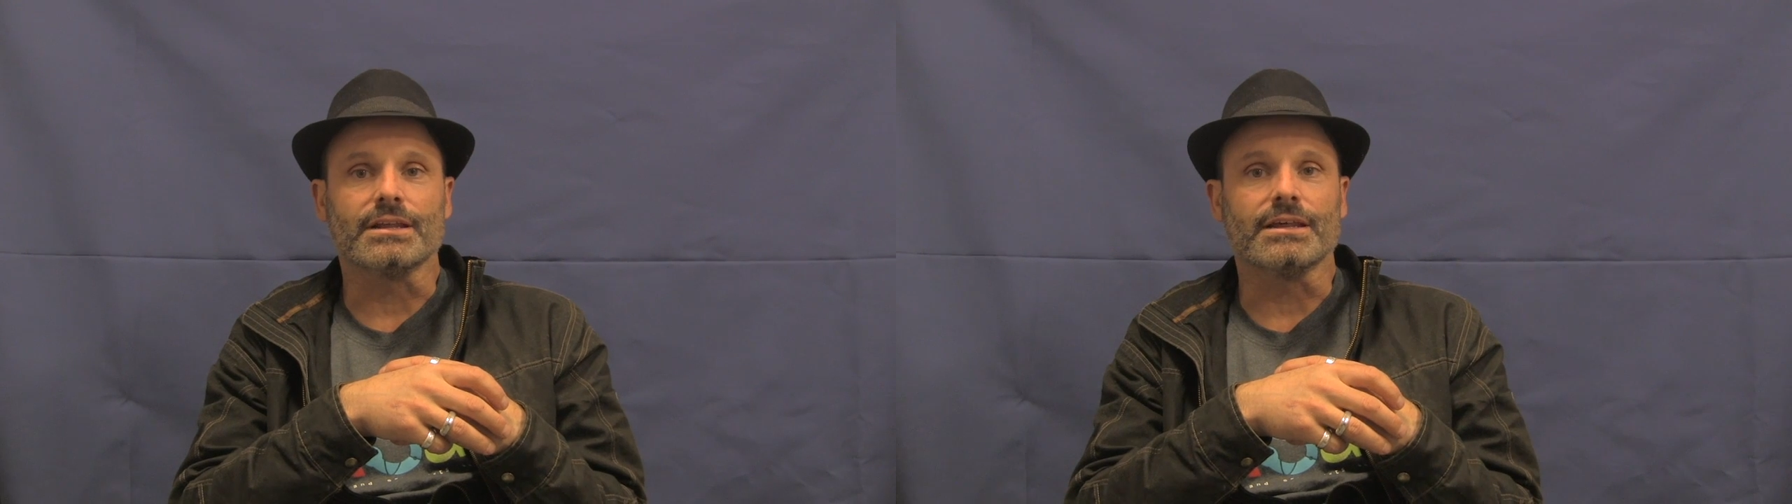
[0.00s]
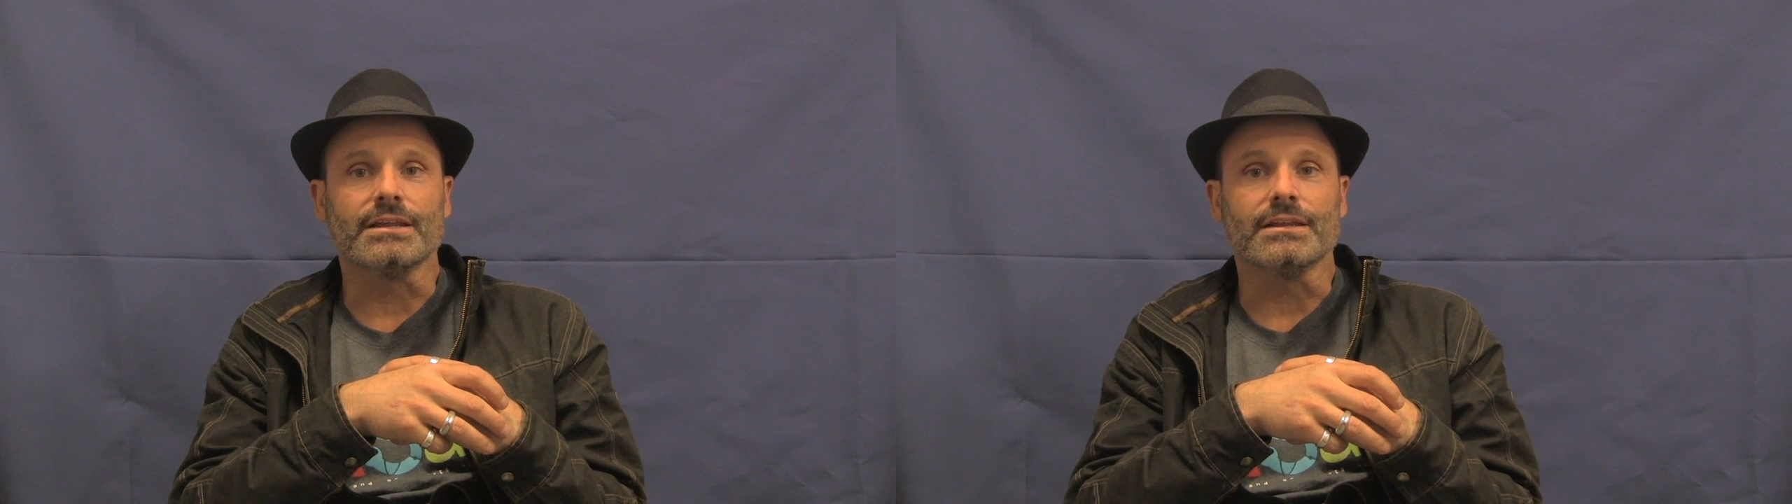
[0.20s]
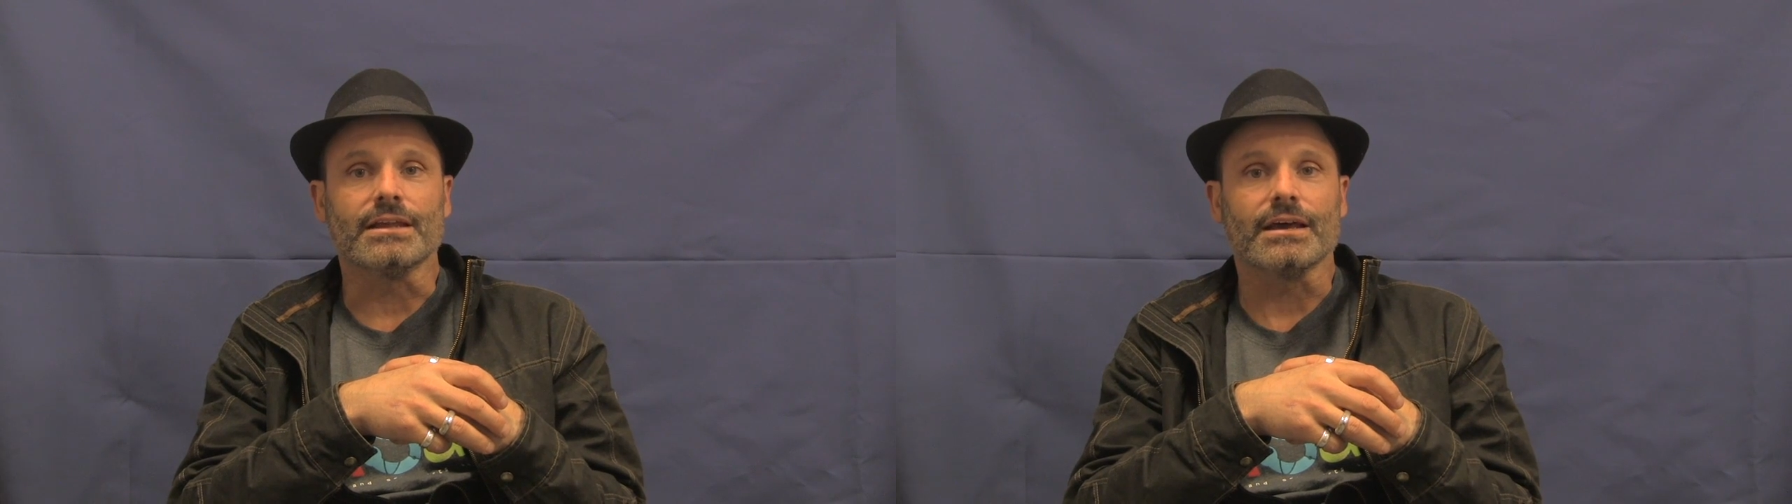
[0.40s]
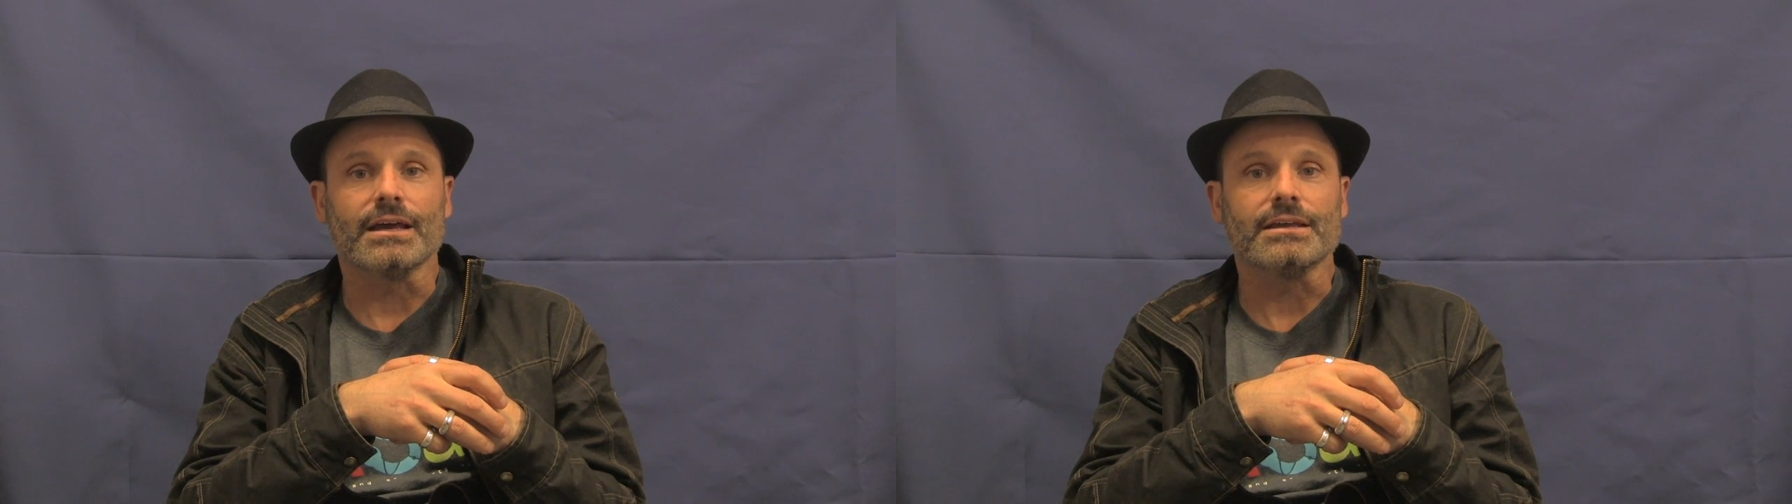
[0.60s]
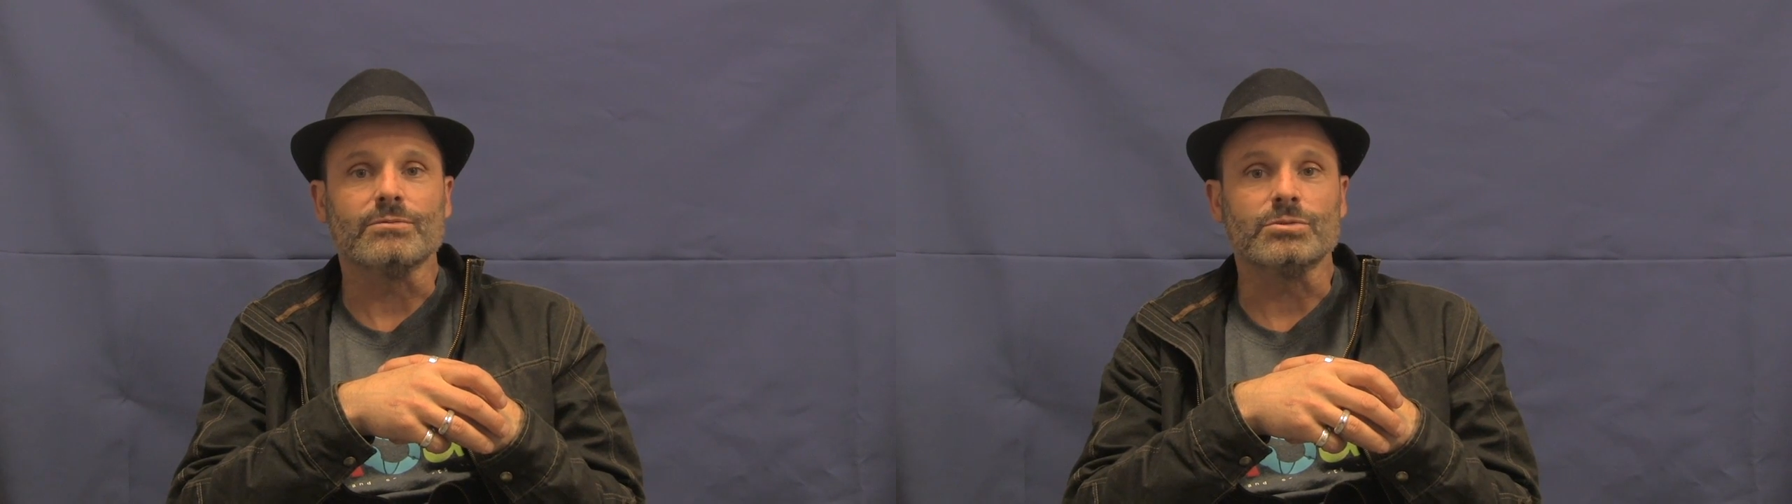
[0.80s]
and
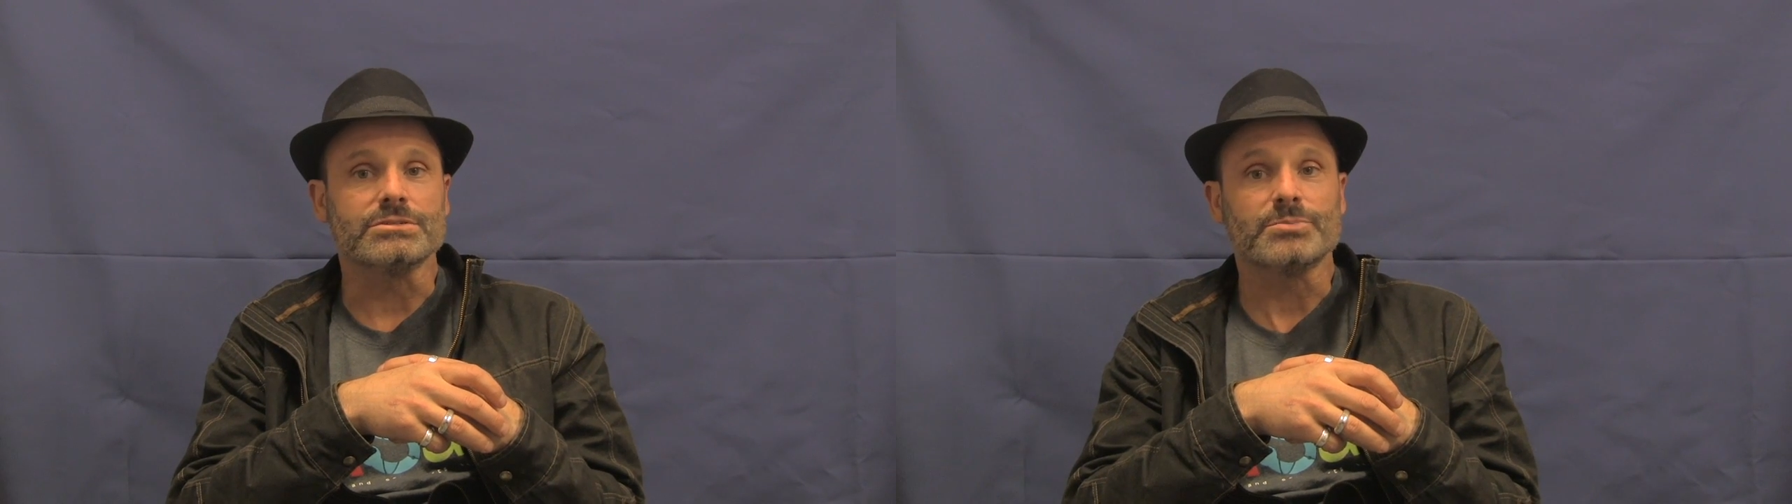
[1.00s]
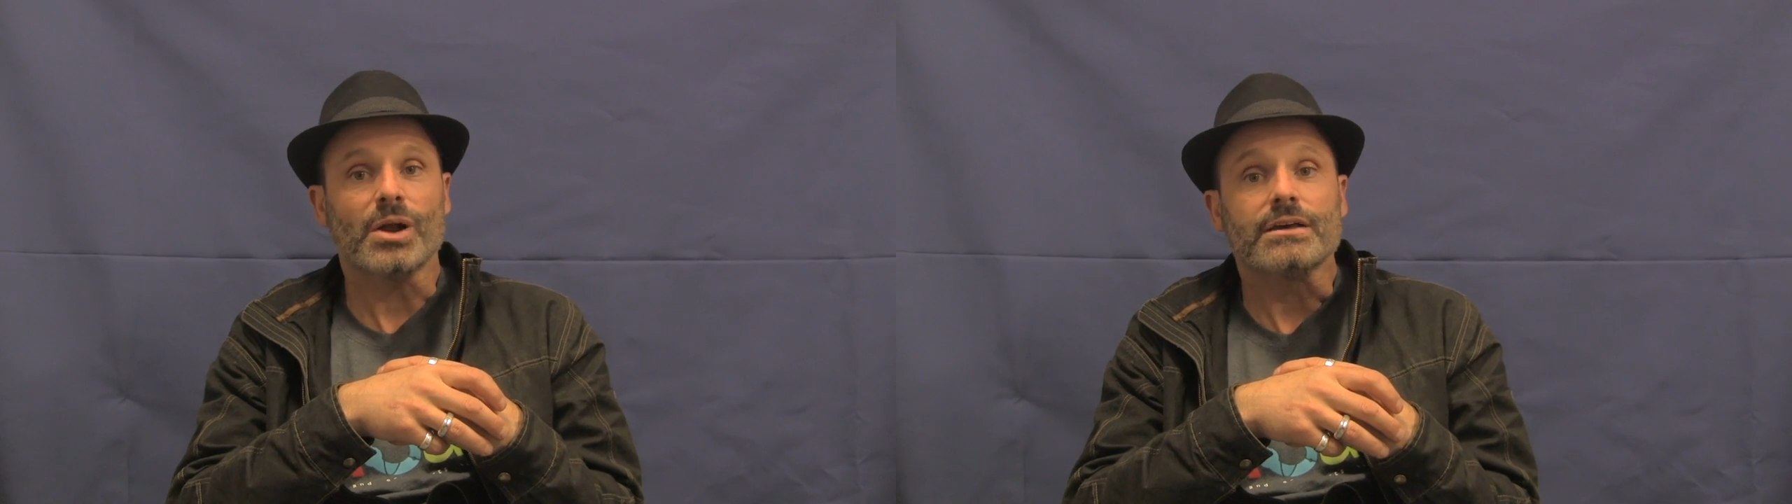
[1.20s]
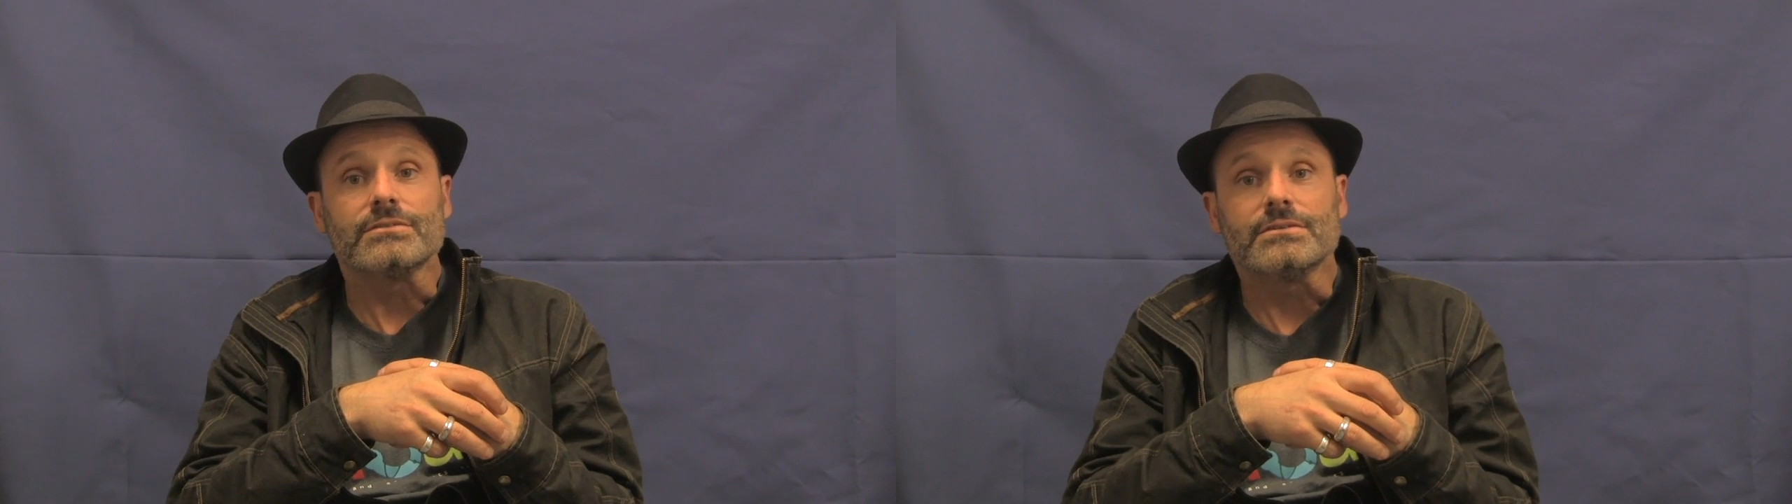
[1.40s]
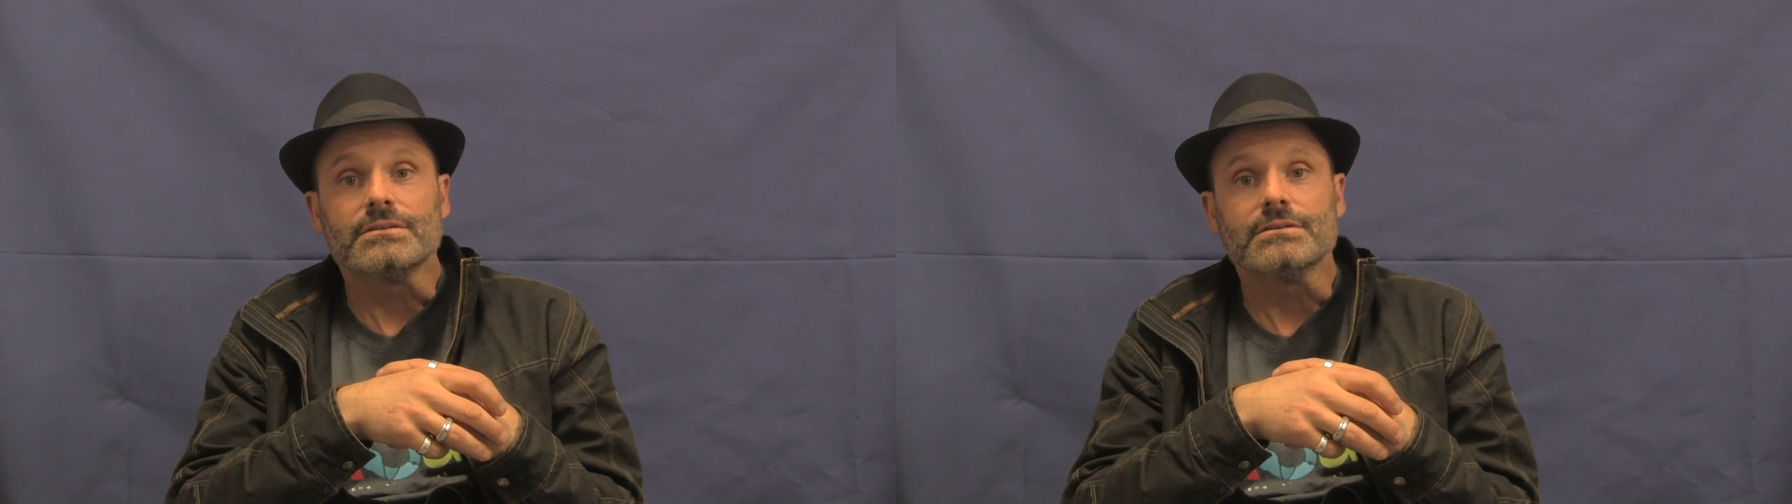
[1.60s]
I was surprised.